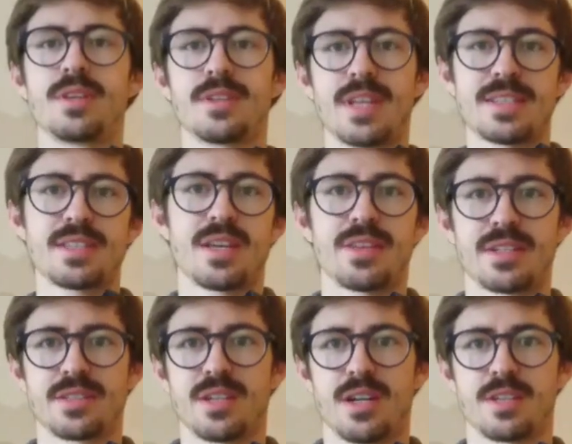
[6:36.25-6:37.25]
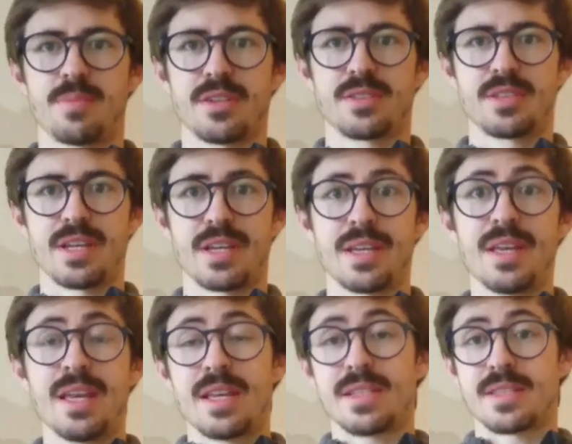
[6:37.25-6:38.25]
The last thing I'd like to talk about today
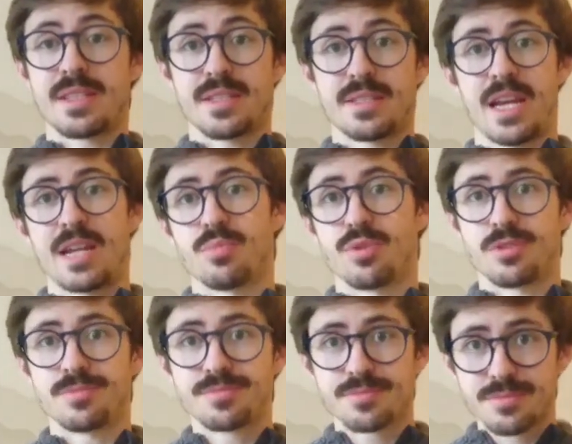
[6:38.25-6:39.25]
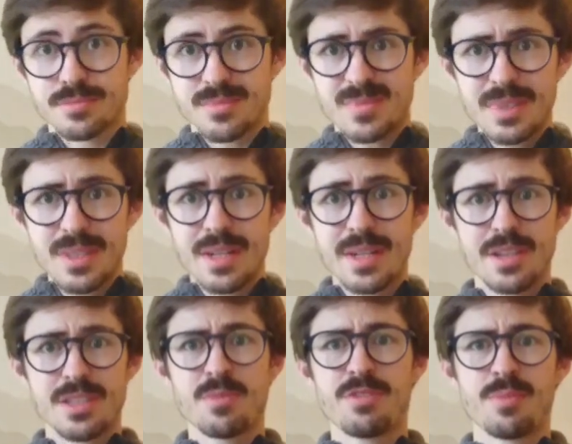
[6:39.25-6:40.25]
is the Stein pull.
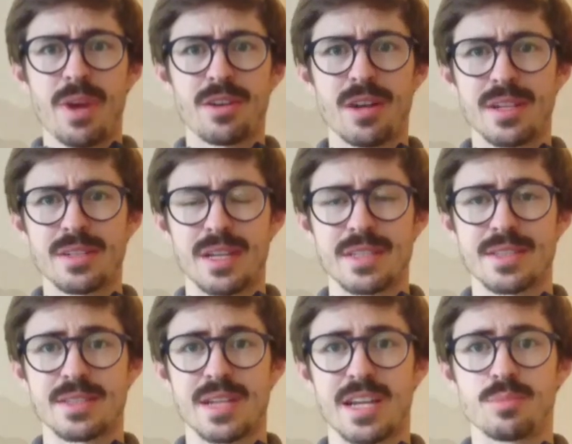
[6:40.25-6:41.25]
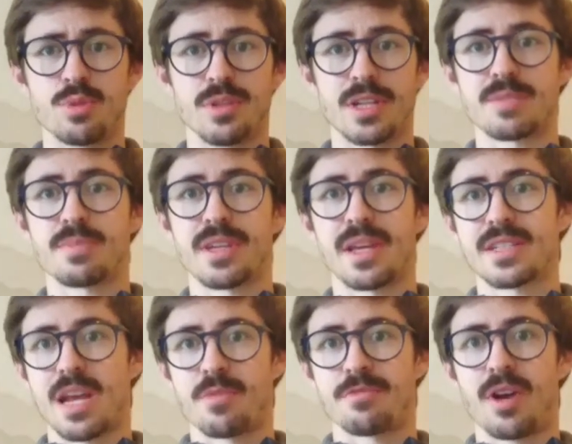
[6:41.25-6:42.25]
Now, some of you might recognize the Stein pull as being a
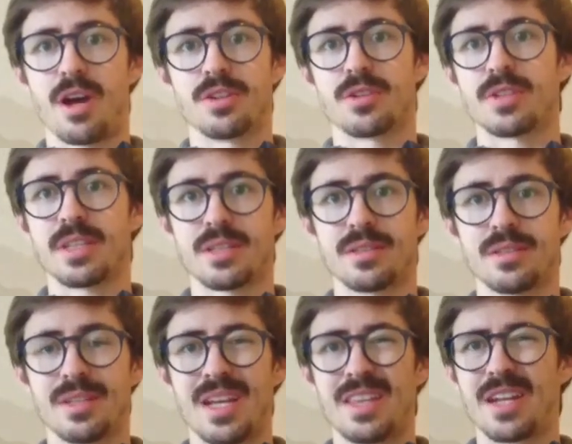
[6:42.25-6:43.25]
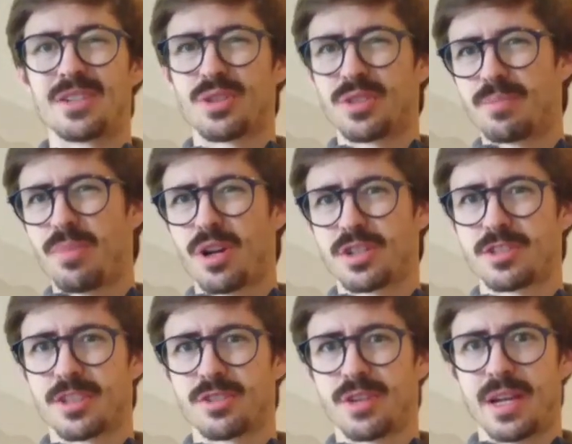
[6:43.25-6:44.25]
type of undercling, and is only
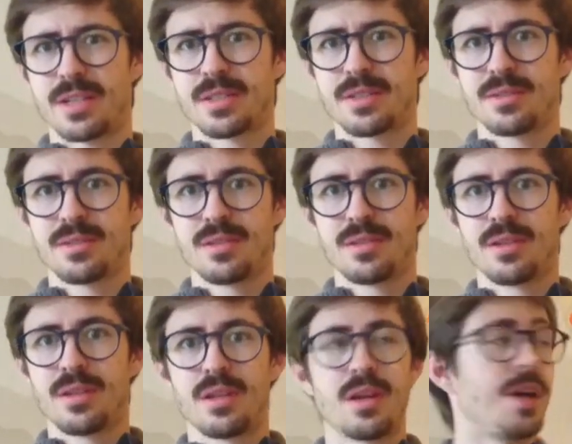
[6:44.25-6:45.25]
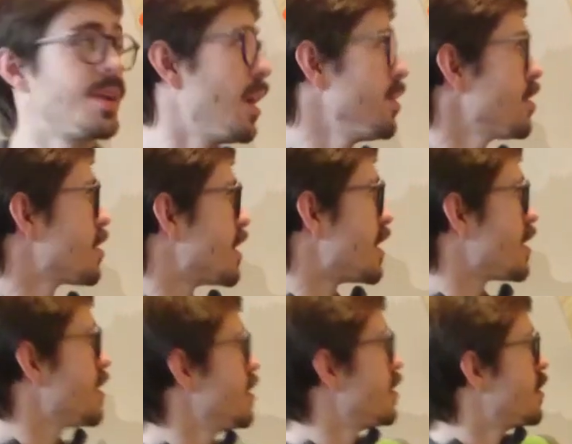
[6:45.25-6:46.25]
partially correct. An
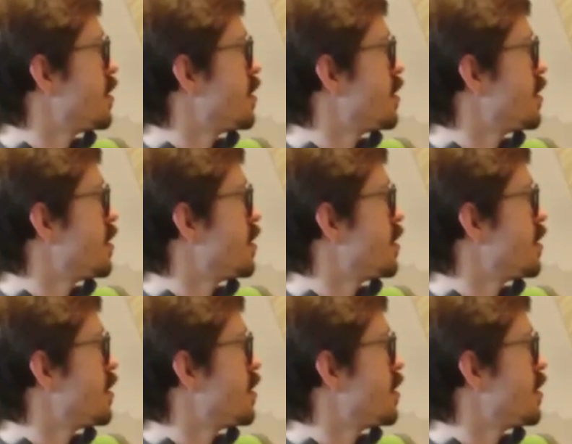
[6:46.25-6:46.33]
undercling